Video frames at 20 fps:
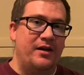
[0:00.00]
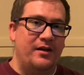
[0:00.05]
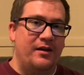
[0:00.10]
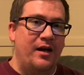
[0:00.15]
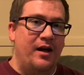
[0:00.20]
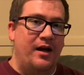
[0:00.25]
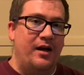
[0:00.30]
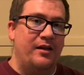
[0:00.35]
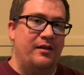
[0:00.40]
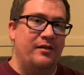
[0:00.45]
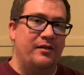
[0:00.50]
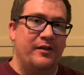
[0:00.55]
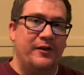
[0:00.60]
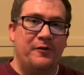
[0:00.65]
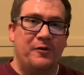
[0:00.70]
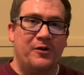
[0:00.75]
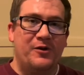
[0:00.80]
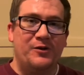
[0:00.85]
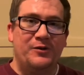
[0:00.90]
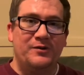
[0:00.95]

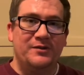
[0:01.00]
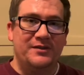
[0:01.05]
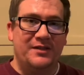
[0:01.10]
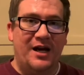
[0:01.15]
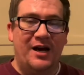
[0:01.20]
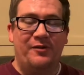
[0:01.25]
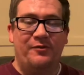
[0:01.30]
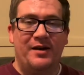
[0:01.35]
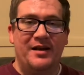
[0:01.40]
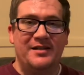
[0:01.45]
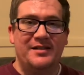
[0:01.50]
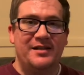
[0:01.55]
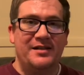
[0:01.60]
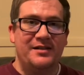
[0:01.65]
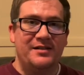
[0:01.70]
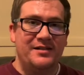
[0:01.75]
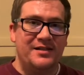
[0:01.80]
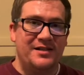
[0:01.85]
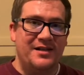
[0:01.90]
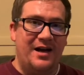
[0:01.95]

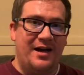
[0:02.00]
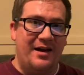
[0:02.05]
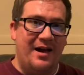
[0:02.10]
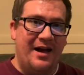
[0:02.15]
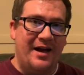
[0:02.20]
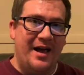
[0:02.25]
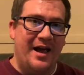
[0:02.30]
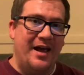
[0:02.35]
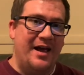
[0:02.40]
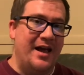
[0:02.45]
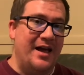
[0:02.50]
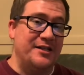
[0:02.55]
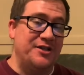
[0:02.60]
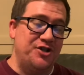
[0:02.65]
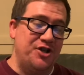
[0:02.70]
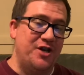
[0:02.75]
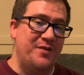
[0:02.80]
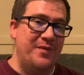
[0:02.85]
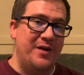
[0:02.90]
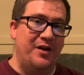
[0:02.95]

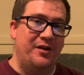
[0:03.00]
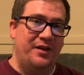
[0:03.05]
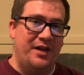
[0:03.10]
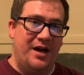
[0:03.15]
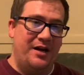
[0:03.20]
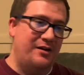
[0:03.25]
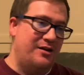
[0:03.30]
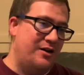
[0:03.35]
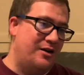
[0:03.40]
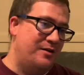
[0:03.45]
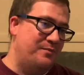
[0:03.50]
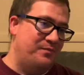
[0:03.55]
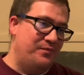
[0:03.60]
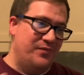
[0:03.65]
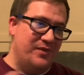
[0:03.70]
lyrical.resonance.ia@gmail.com.